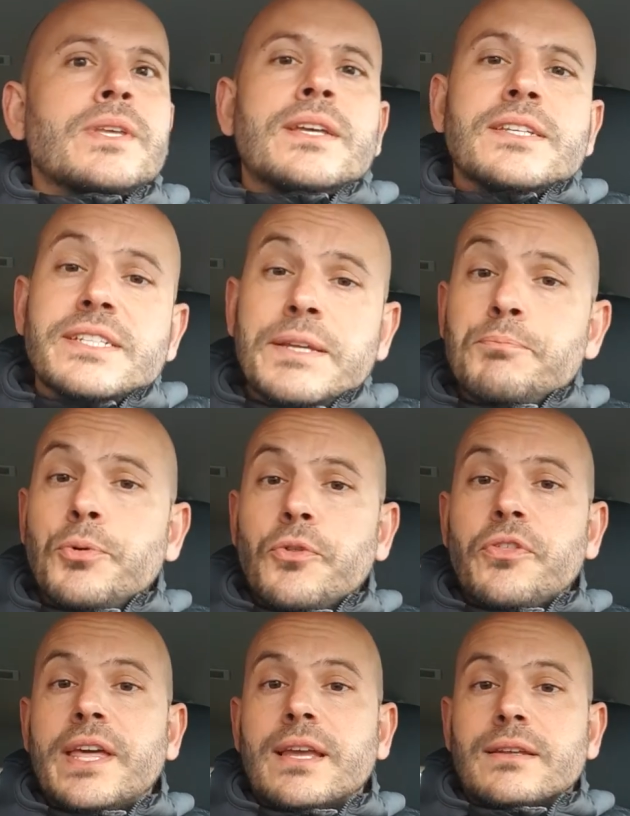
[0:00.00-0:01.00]
Simple
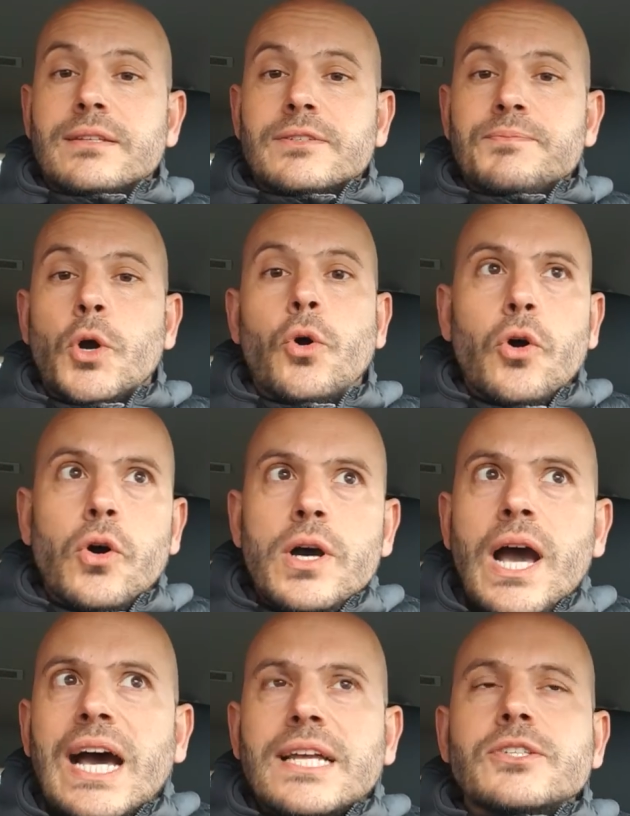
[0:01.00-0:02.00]
Things, or
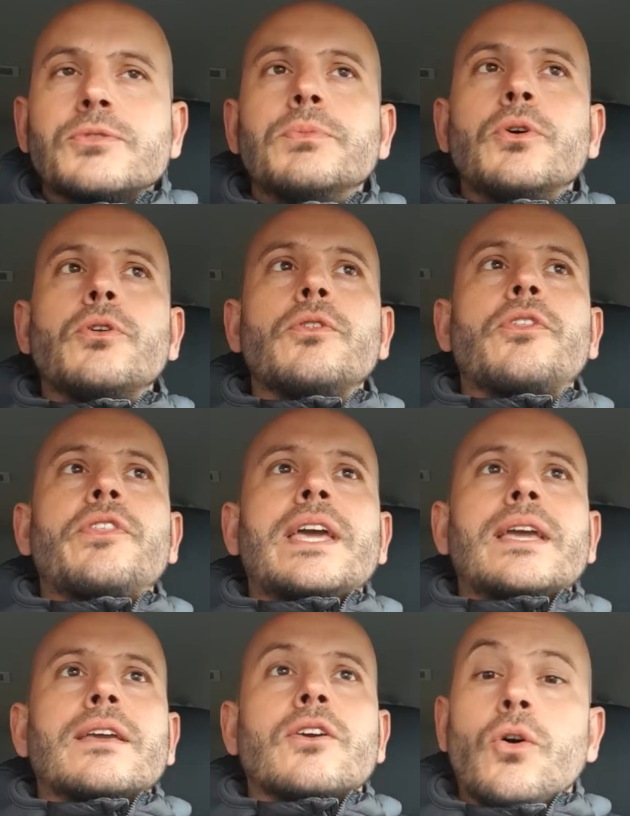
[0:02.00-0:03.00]
A Small
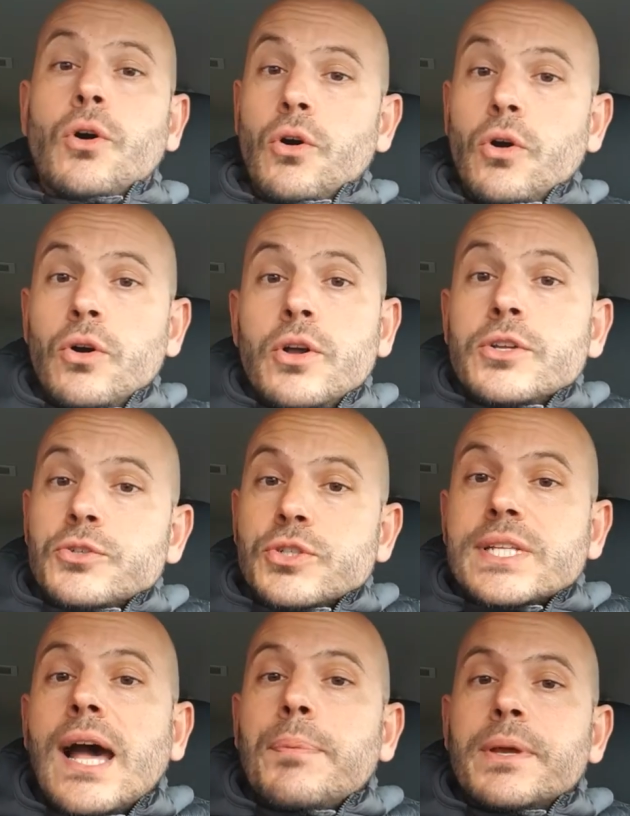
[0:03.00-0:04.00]
Thing, or
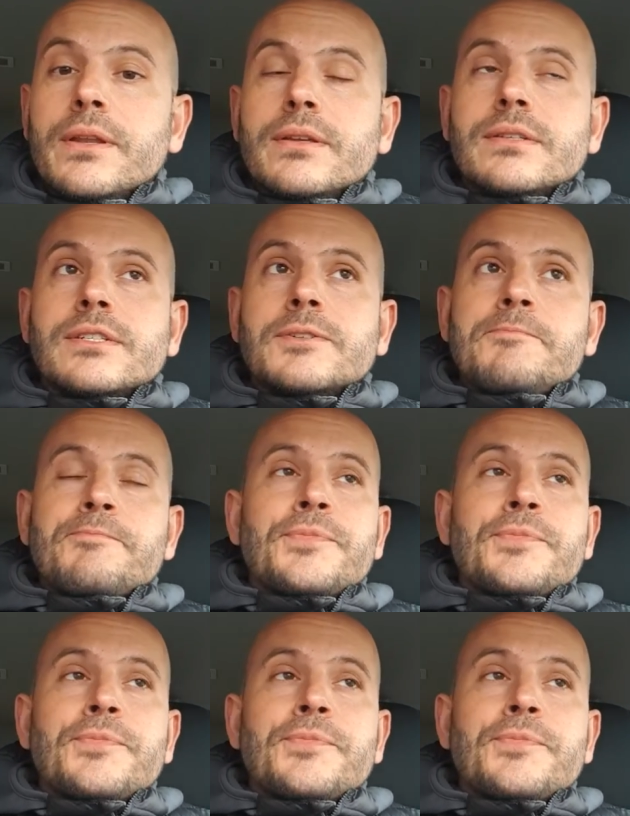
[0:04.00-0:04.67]
just Happiness.